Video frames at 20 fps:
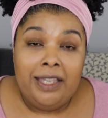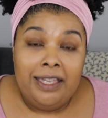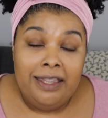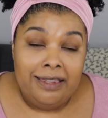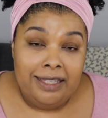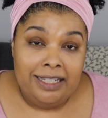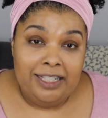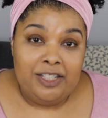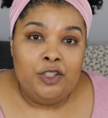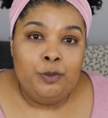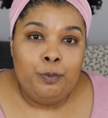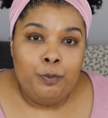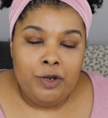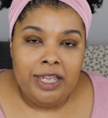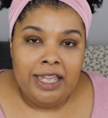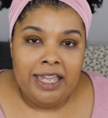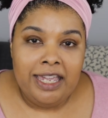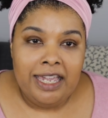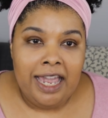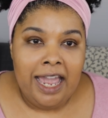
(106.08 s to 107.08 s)
this
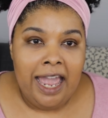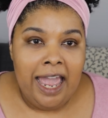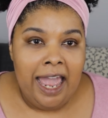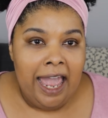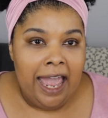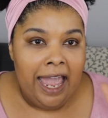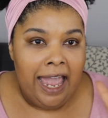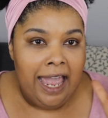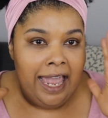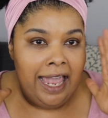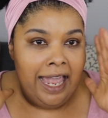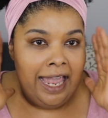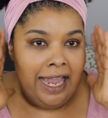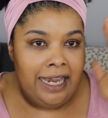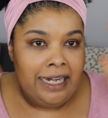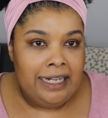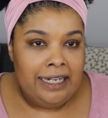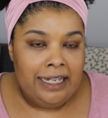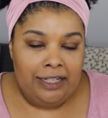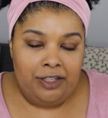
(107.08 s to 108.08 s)
spring,
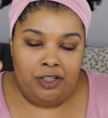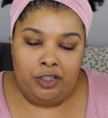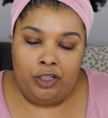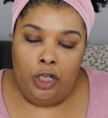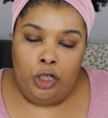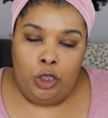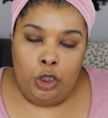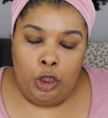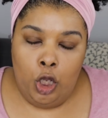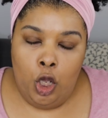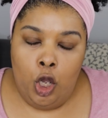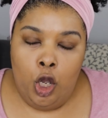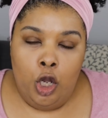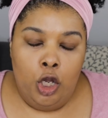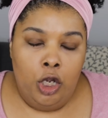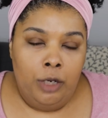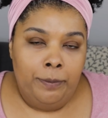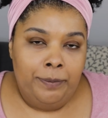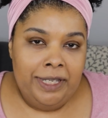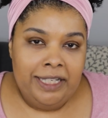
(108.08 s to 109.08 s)
and it's a
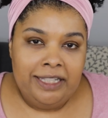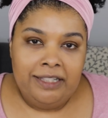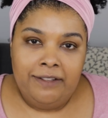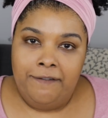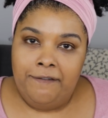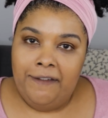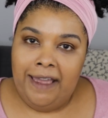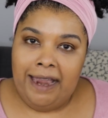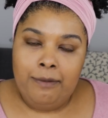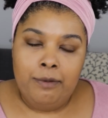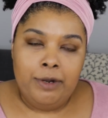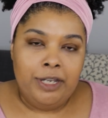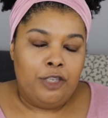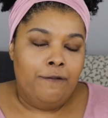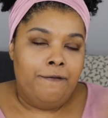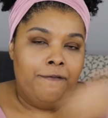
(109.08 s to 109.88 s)
long piece of fabric.